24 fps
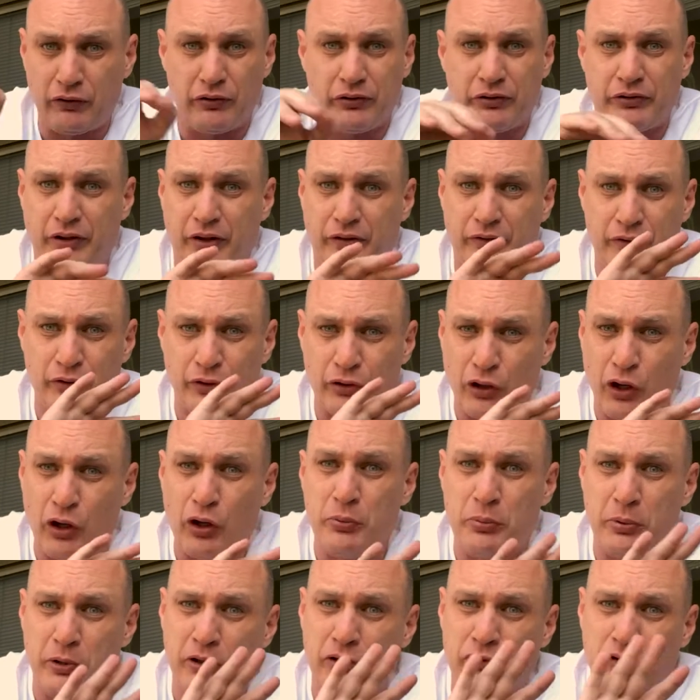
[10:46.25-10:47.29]
through stuff,
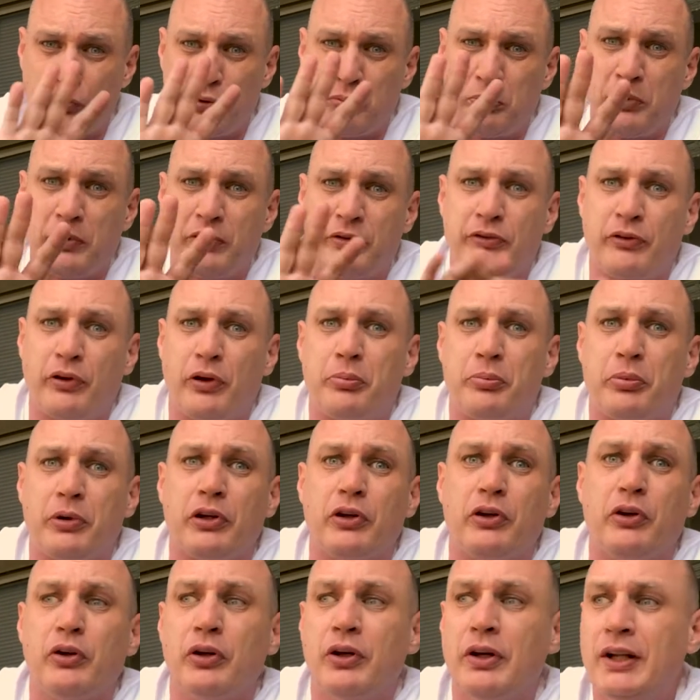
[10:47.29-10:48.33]
nobody should be
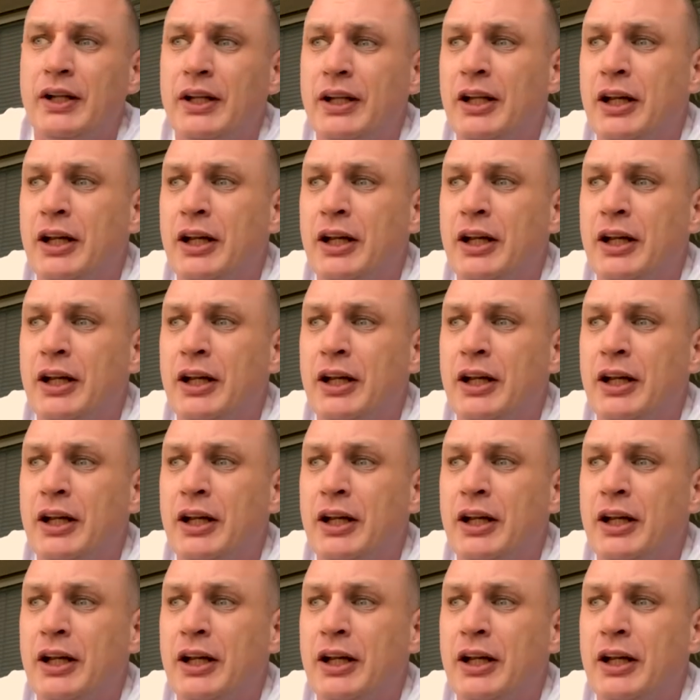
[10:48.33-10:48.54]
stopping you.